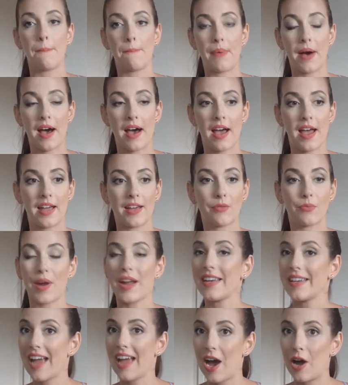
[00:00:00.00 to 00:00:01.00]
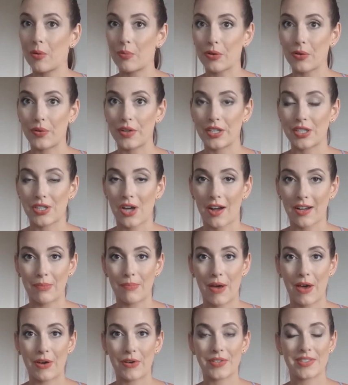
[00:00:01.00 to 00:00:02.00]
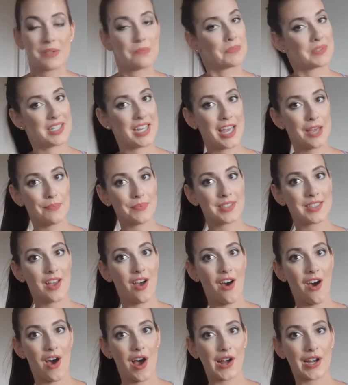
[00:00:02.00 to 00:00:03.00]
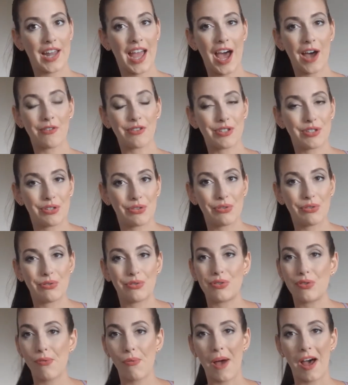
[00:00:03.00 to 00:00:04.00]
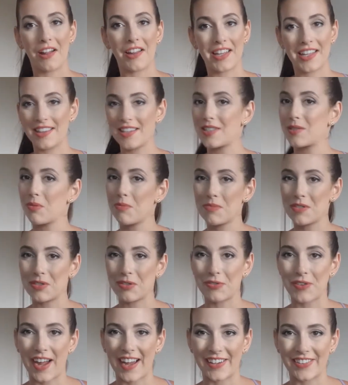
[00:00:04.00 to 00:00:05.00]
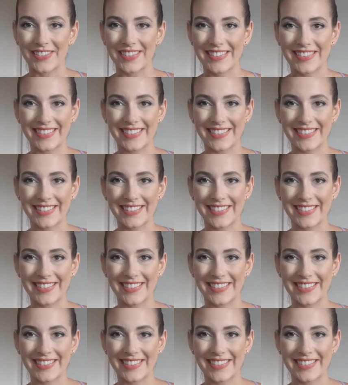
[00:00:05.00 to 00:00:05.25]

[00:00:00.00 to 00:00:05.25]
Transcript: But right now we're going to talk about some tips on how to do well in the swimsuit round.